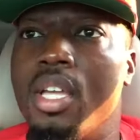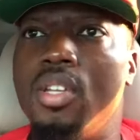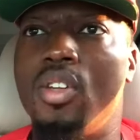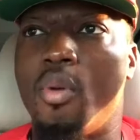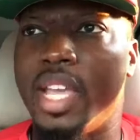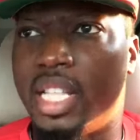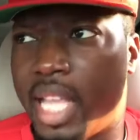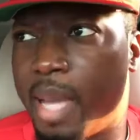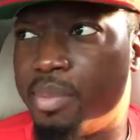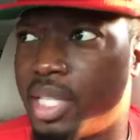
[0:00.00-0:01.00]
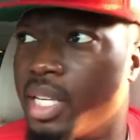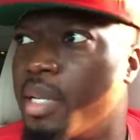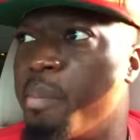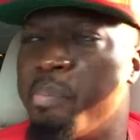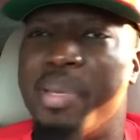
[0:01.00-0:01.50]
you know, he claimed
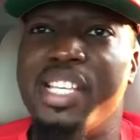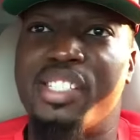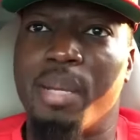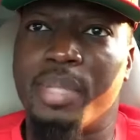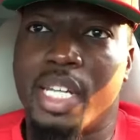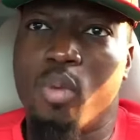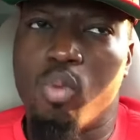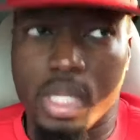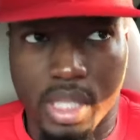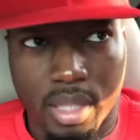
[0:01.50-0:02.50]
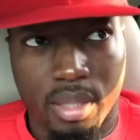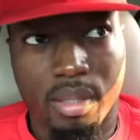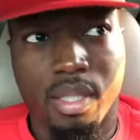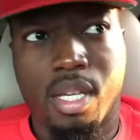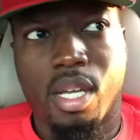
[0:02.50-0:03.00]
to be something he wasn't.
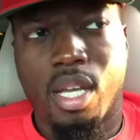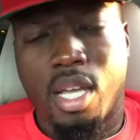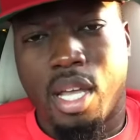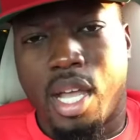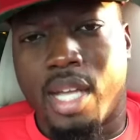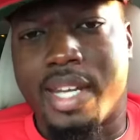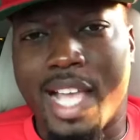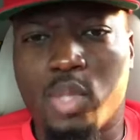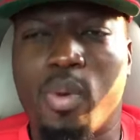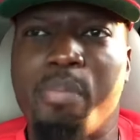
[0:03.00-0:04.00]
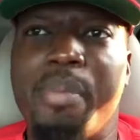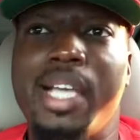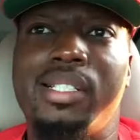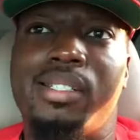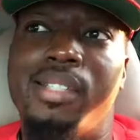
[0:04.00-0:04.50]
And that's what
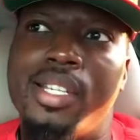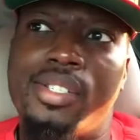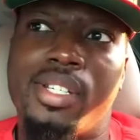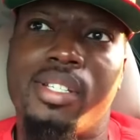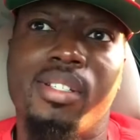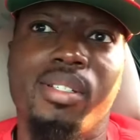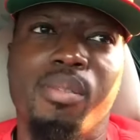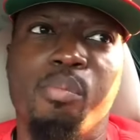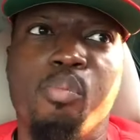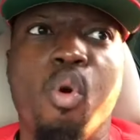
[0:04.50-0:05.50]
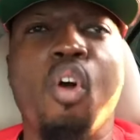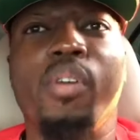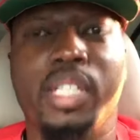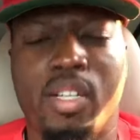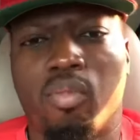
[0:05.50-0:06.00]
makes snitching
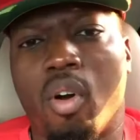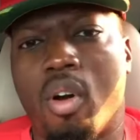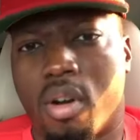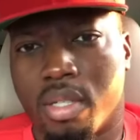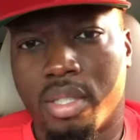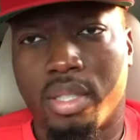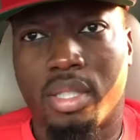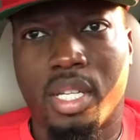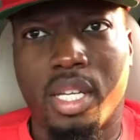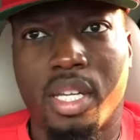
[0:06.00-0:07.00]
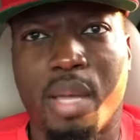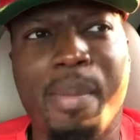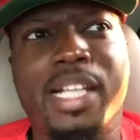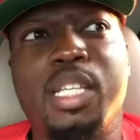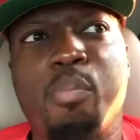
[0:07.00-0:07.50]
morally wrong. It
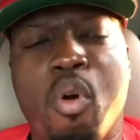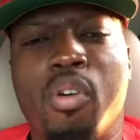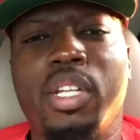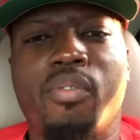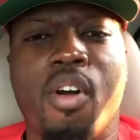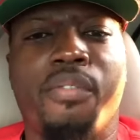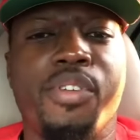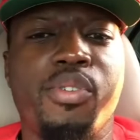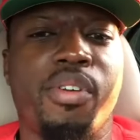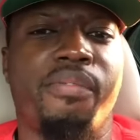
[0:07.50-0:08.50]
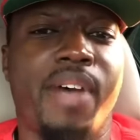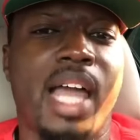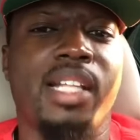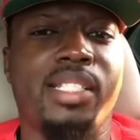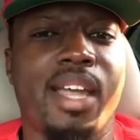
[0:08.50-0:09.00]
makes it morally wrong for you to
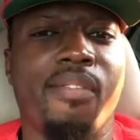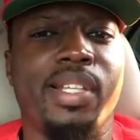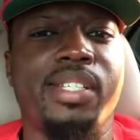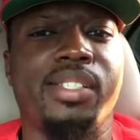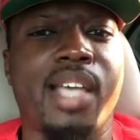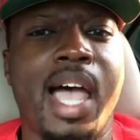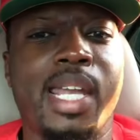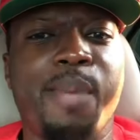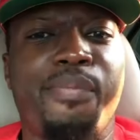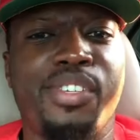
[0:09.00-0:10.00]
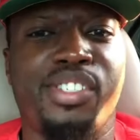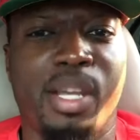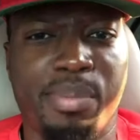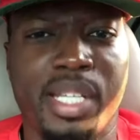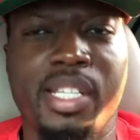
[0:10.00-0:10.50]
voluntarily sign up for
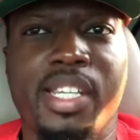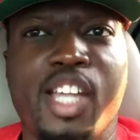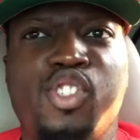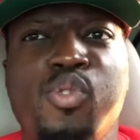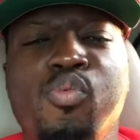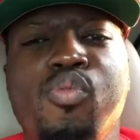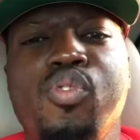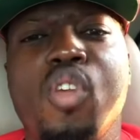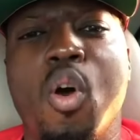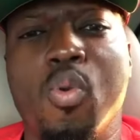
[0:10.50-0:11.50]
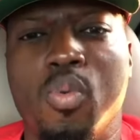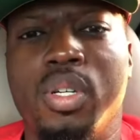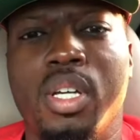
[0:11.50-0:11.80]
something that you know